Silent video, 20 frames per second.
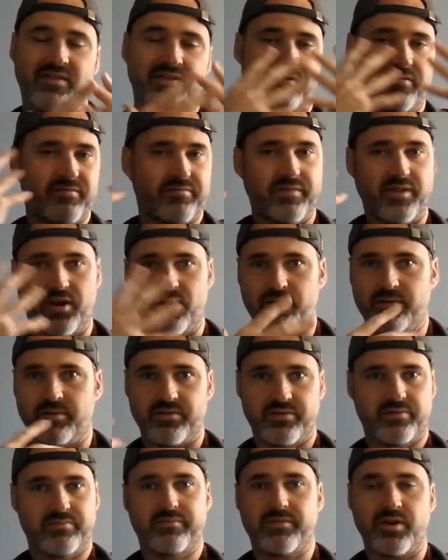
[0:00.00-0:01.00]
He's going
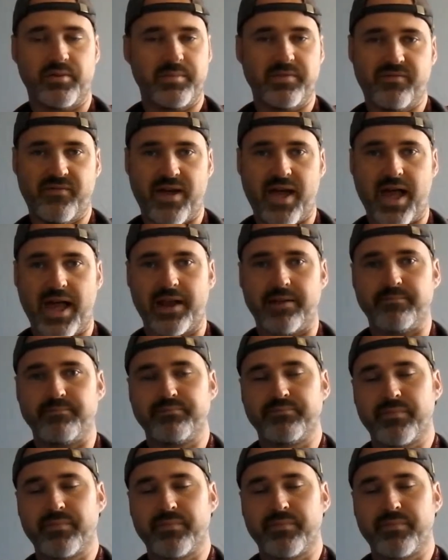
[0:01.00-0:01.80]
to be fine.